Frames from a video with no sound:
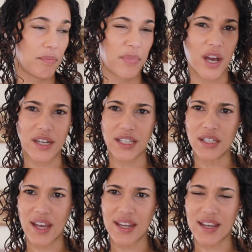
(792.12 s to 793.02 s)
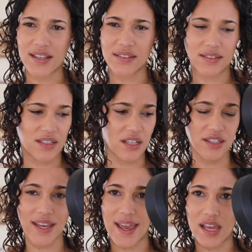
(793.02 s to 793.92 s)
body, I guess, not
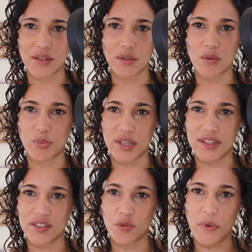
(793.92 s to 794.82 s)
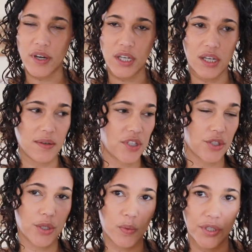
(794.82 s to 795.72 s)
the handle, but this part here. I'm not
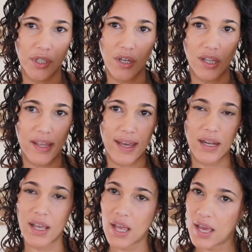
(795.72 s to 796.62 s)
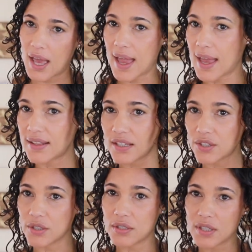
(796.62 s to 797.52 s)
sure what you call that. And
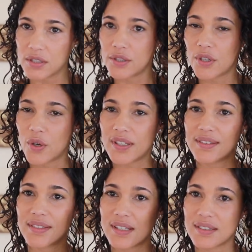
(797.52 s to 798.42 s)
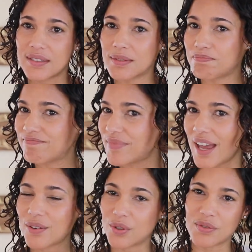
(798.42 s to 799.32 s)
you know, it's
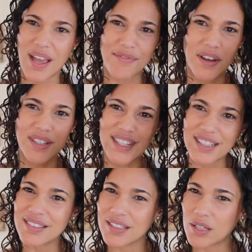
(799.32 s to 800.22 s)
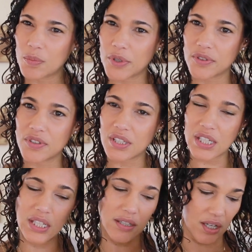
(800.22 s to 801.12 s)
I don't know, I found it easier
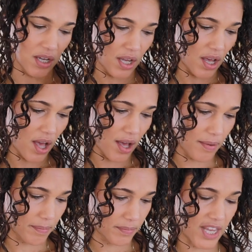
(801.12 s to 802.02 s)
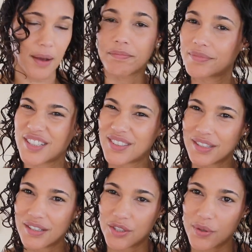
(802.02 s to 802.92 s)
personally. Yeah, that's
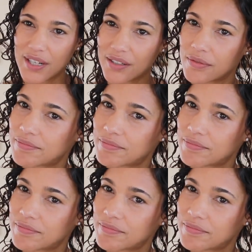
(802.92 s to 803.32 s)
another trick.